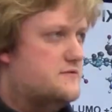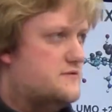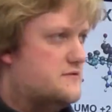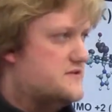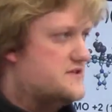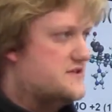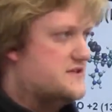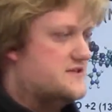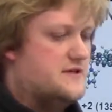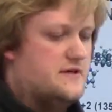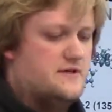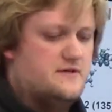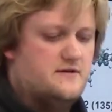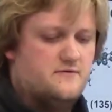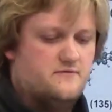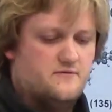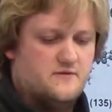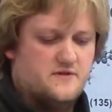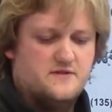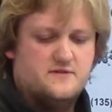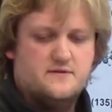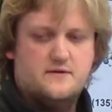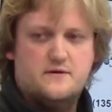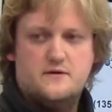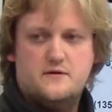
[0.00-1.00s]
there's a slight
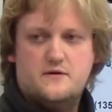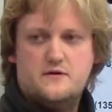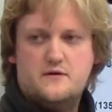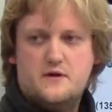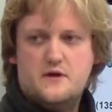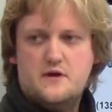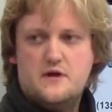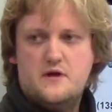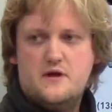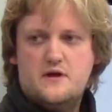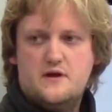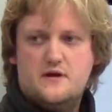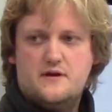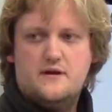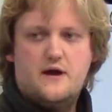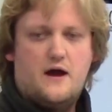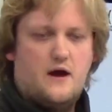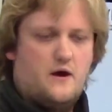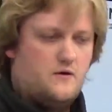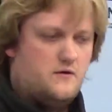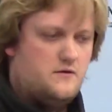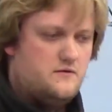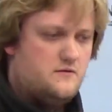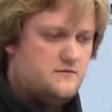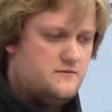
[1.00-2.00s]
difference there.
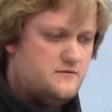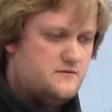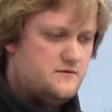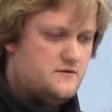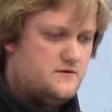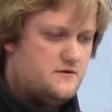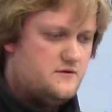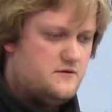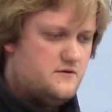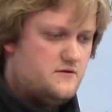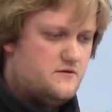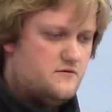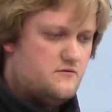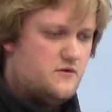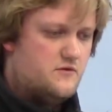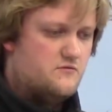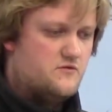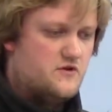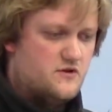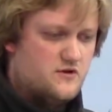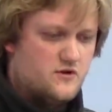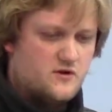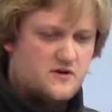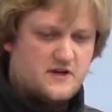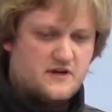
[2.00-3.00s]
Now, when we
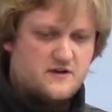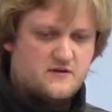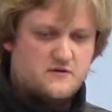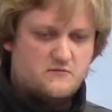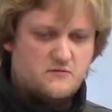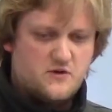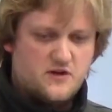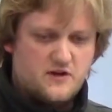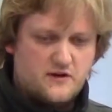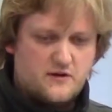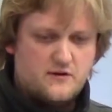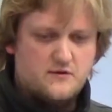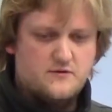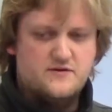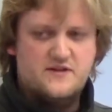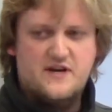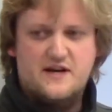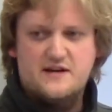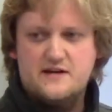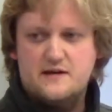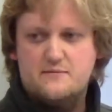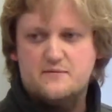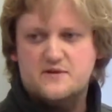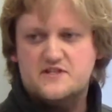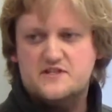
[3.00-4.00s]
look at a molecular
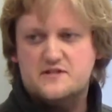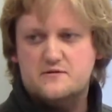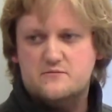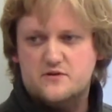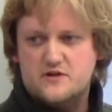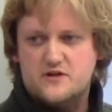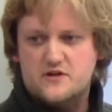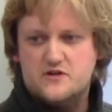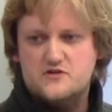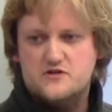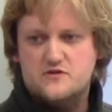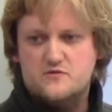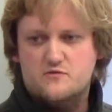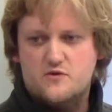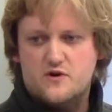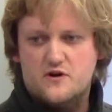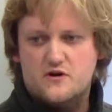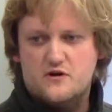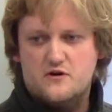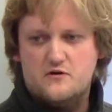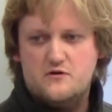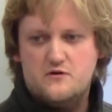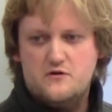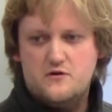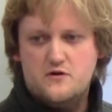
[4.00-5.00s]
dynamic simulation
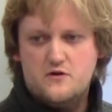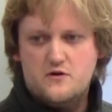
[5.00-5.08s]
where